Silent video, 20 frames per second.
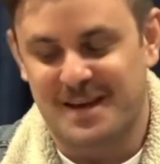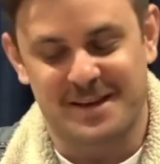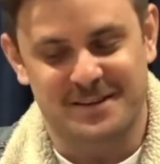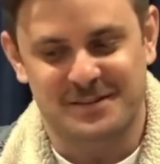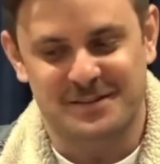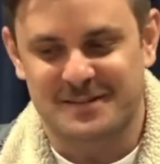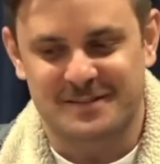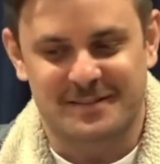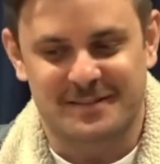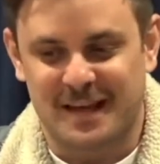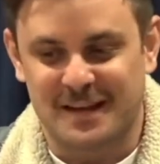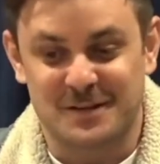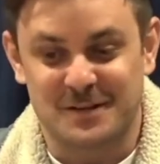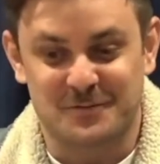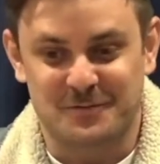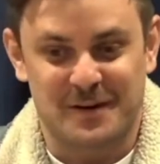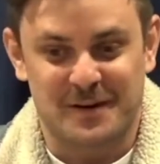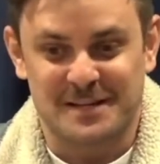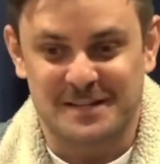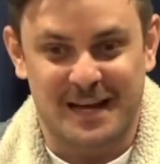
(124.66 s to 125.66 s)
they just
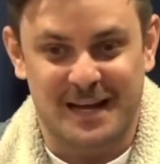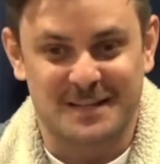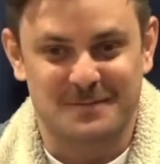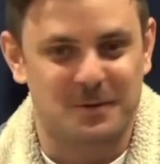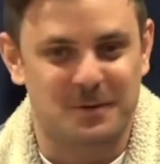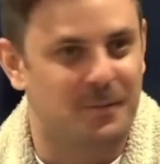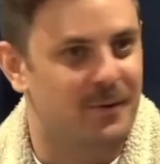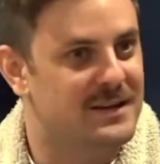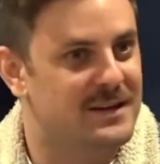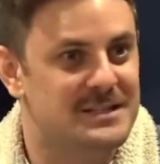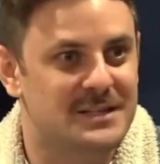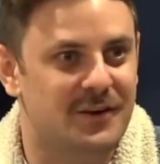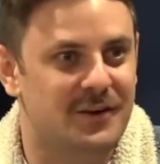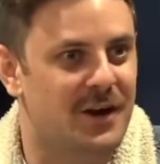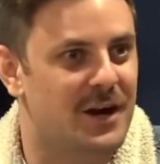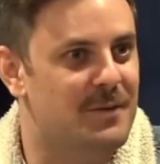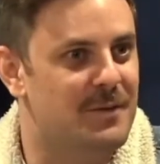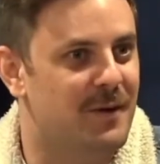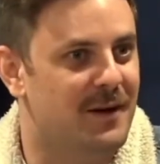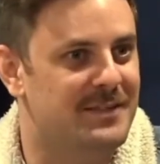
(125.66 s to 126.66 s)
reached out to me on my
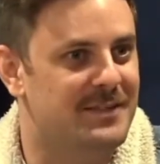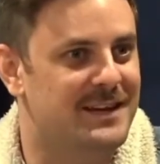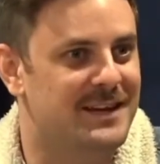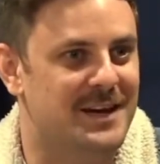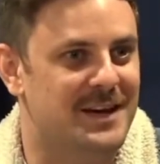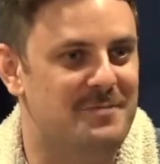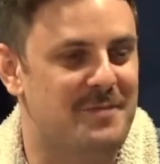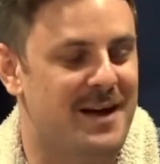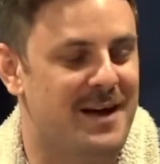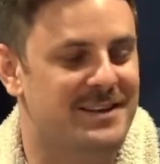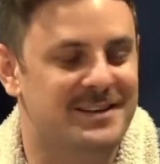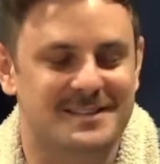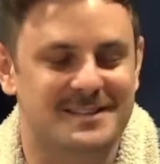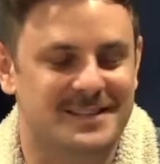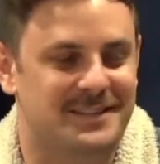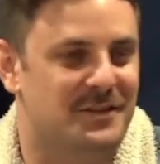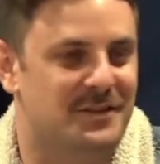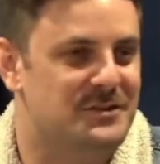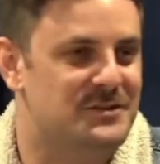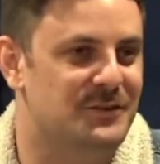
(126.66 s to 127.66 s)
Instagram. I think Annika said
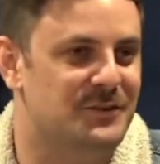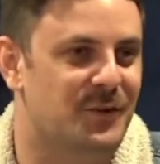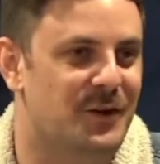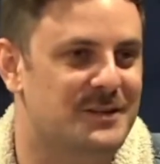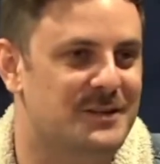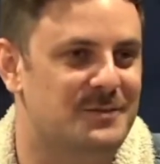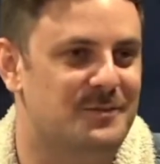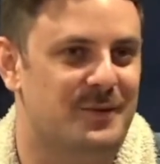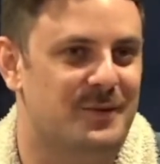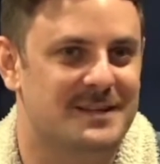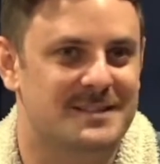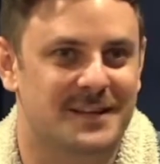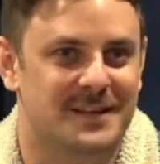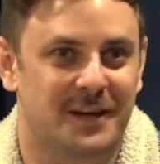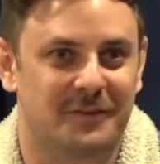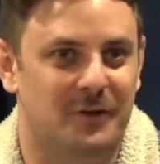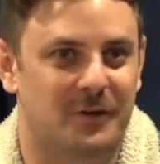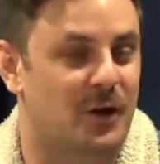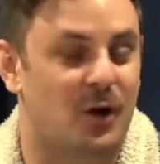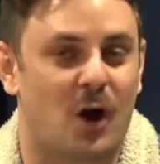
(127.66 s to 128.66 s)
that she liked some of my stuff,
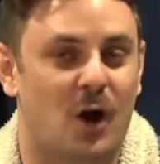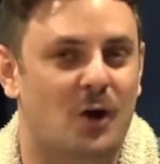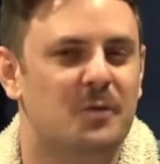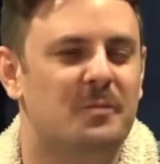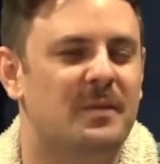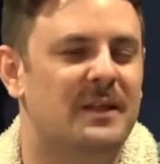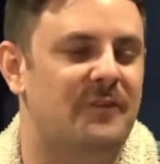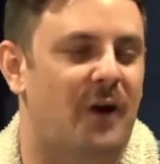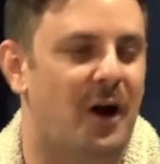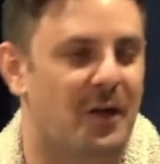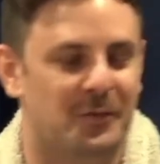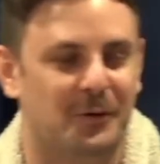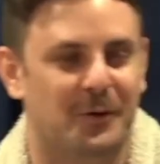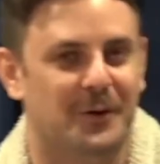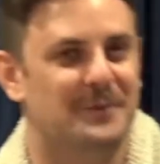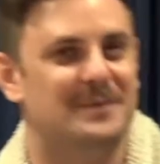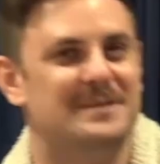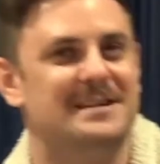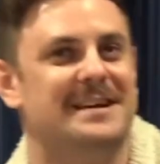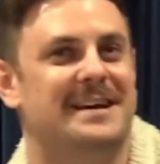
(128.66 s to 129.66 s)
and I couldn't believe it. I thought it
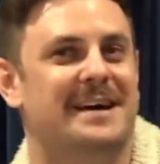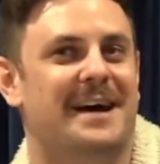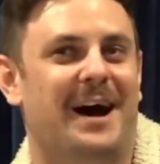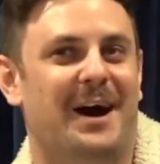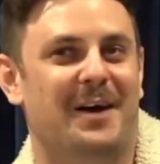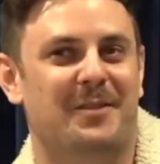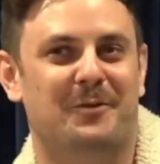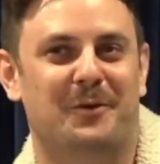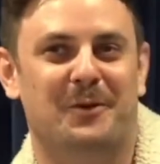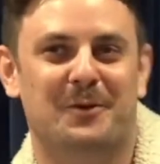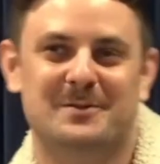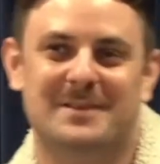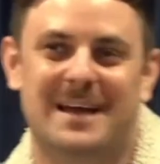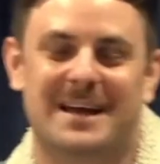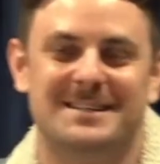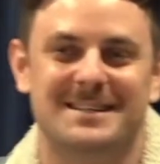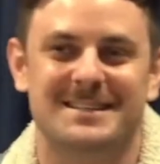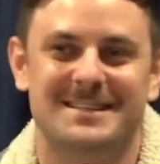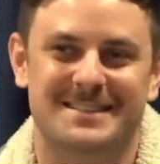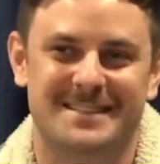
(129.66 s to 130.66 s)
was actually
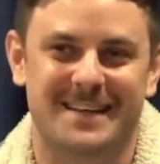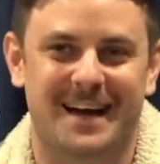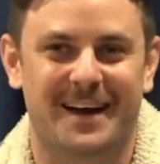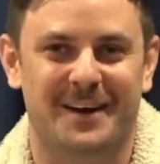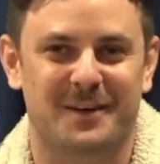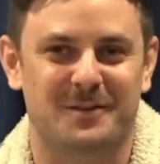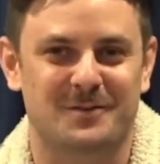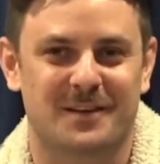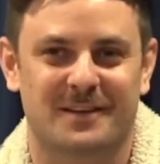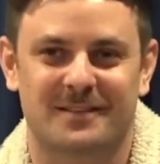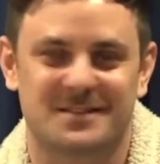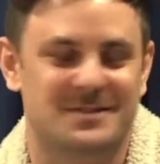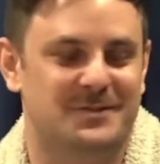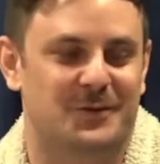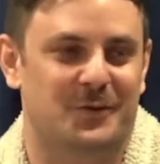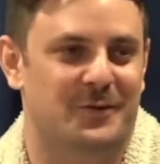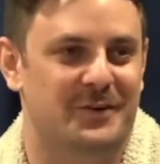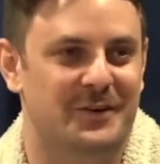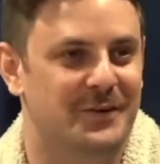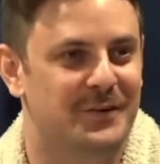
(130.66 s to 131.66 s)
at the start. I was like, this is not
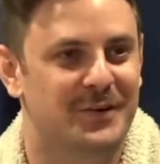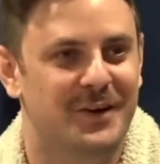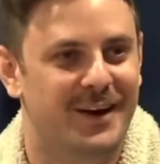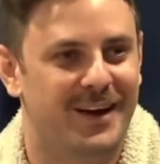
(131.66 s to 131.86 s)
real.